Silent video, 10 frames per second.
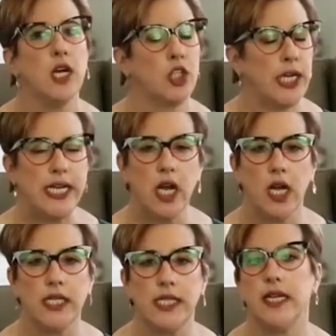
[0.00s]
create
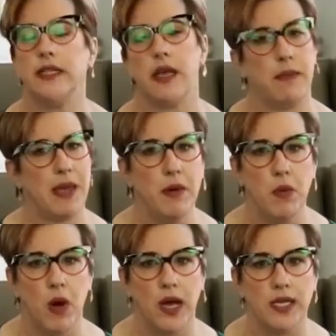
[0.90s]
content that people
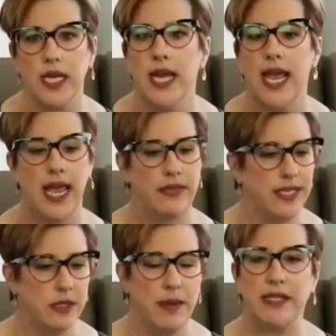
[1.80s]
want, and
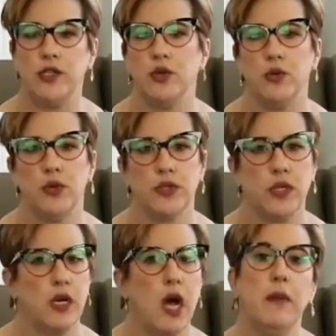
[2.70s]
these amazing tools.
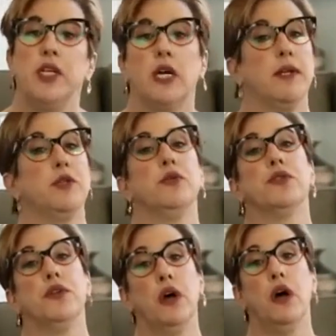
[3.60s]
I'll be talking about
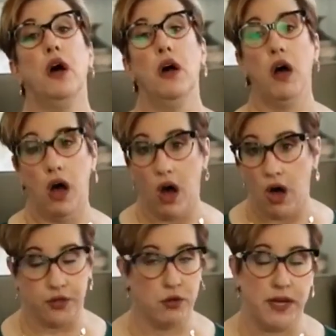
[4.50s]
tools
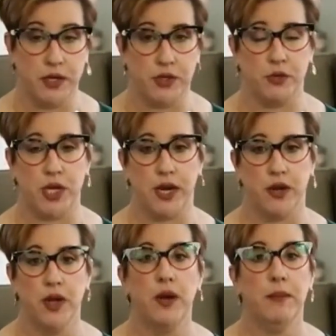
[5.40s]
all through my YouTube
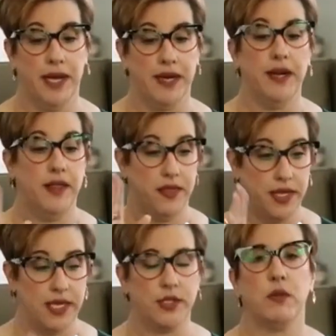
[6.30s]
channel, but
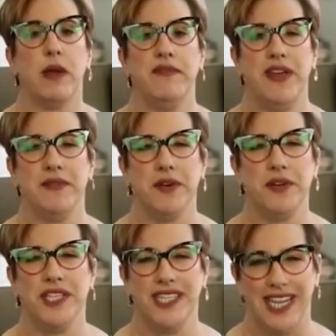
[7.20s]
these are my
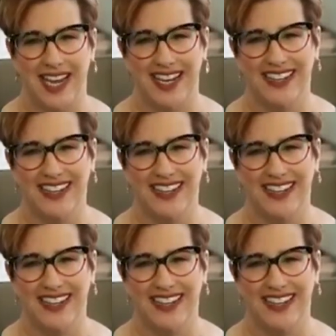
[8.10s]
favorite today.